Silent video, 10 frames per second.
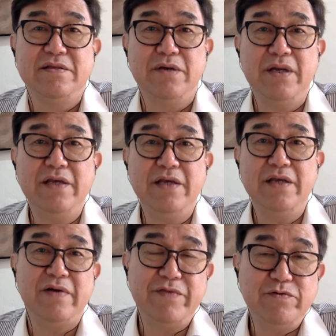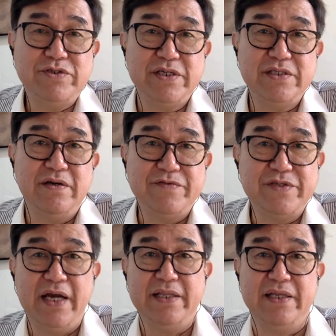the toilet revolution
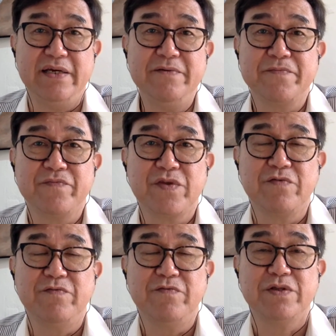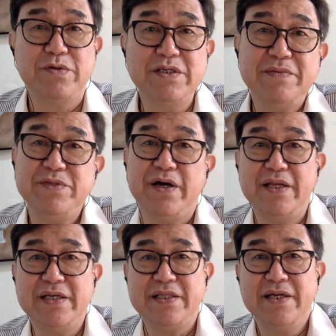of China for tourism
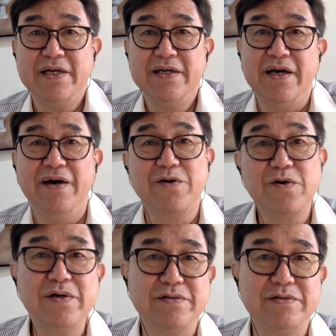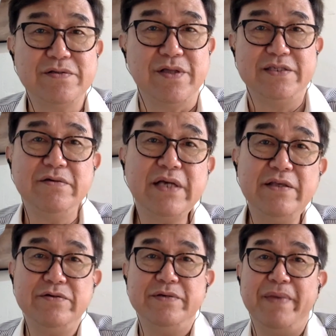toilet and rural toilet. So
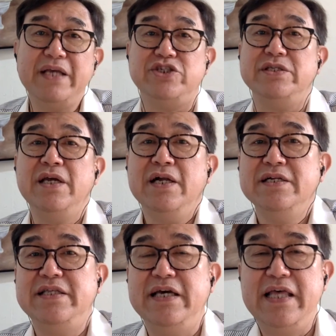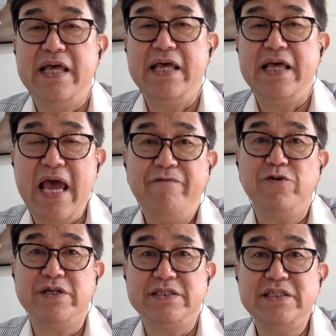can you imagine that an
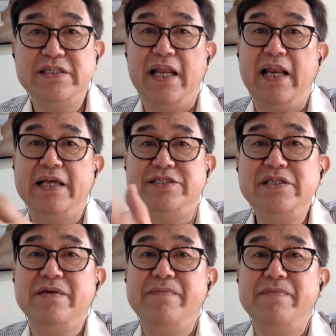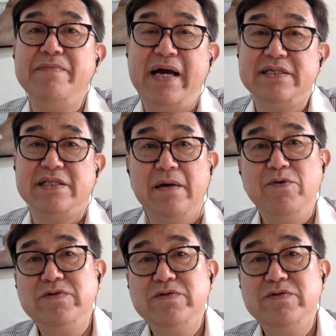advocacy that legitimized a
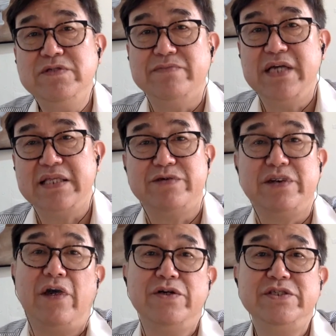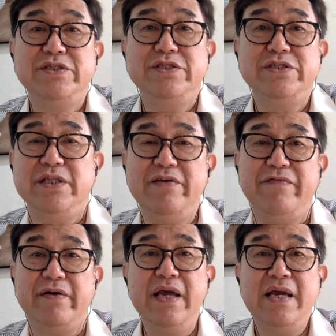taboo subject that was originally
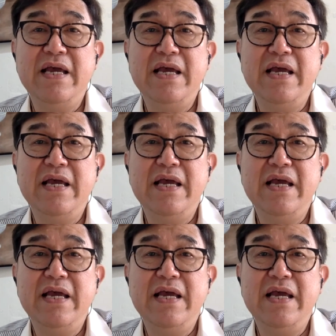very